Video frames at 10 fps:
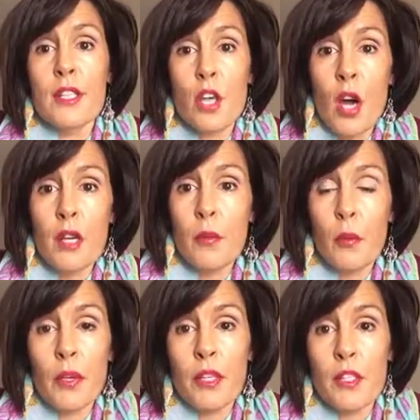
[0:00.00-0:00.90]
talk about
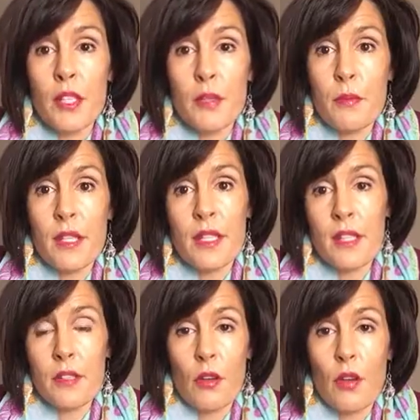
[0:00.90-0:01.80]
what an adjustment is in
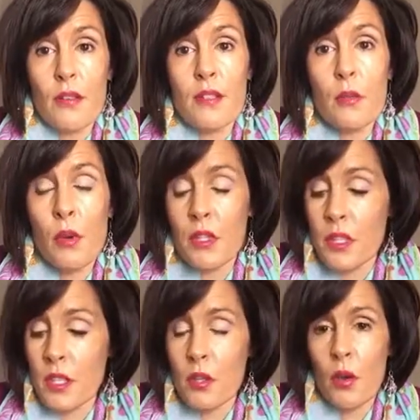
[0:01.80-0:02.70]
this office, I want
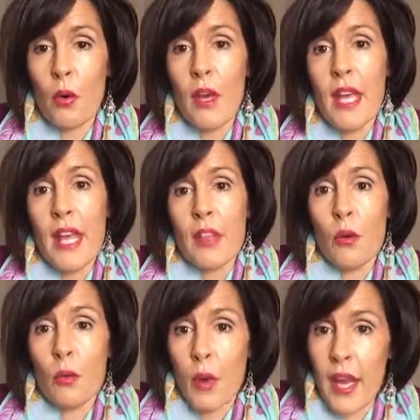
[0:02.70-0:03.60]
you to know
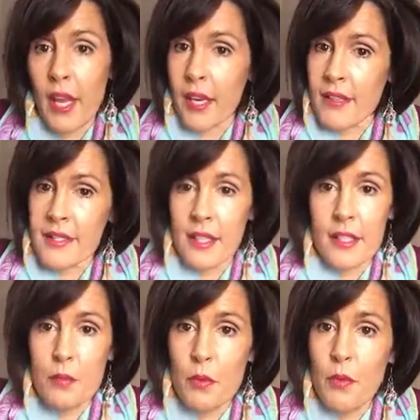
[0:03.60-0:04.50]
the way, and I've said
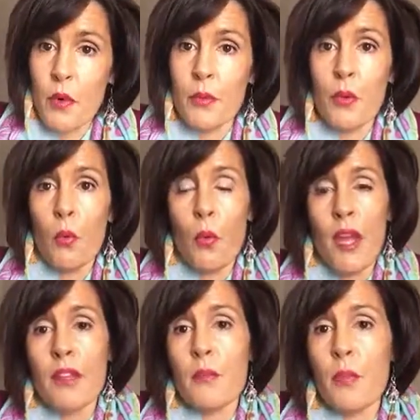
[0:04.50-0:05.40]
this before, but the
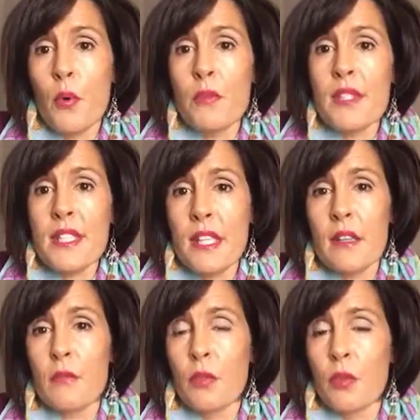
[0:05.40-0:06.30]
way the bones sit
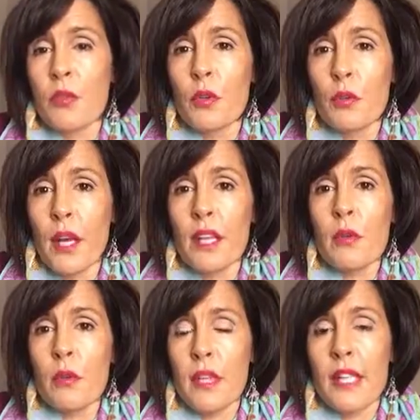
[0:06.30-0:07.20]
and move directly
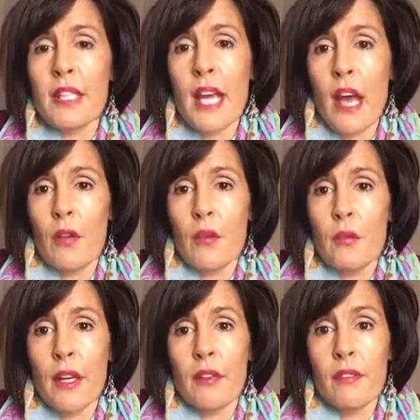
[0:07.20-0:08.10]
relate to how the
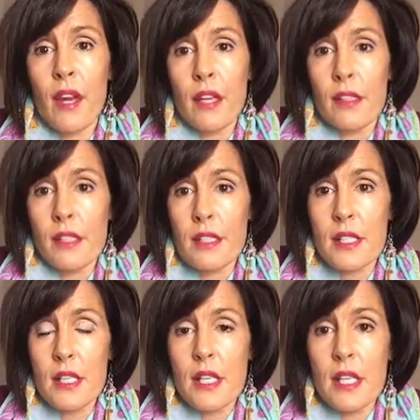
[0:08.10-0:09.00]
brain fires.
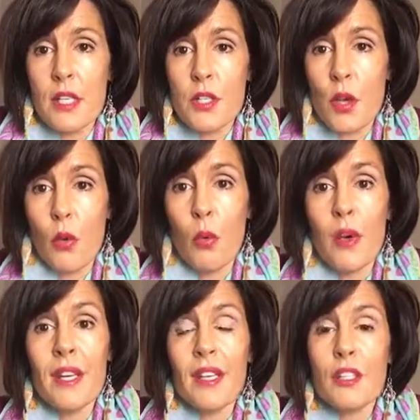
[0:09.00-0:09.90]
So
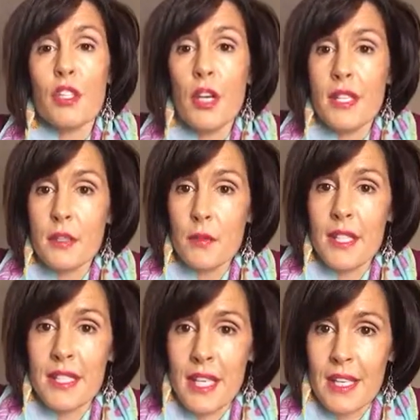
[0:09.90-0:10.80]
what an
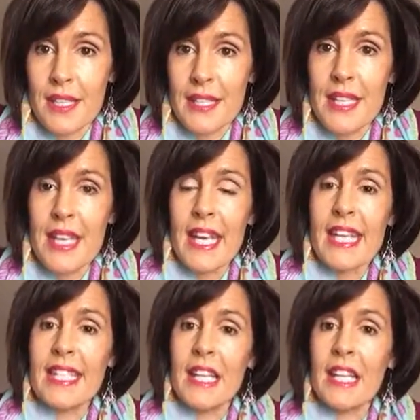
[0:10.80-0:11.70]
adjustment does
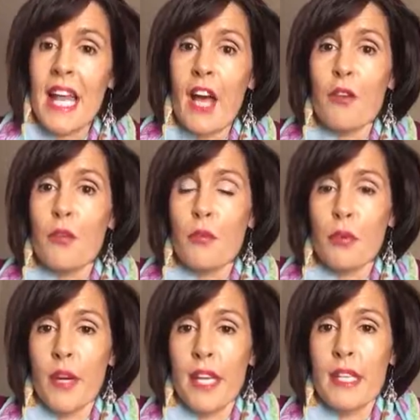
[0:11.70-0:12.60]
is allow the
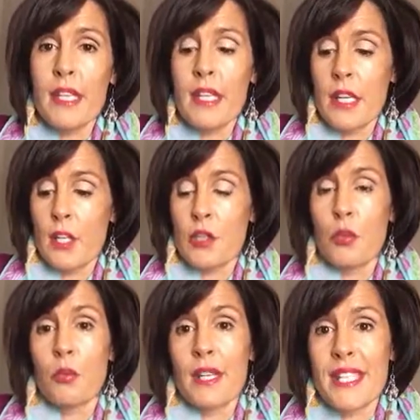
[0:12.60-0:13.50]
brain
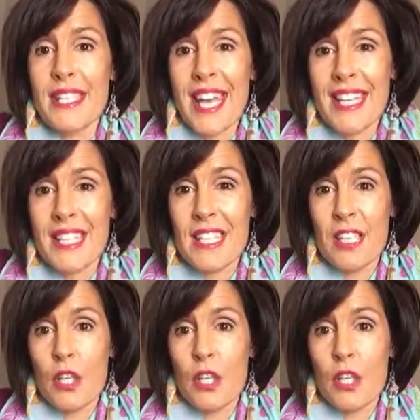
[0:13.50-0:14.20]
to reset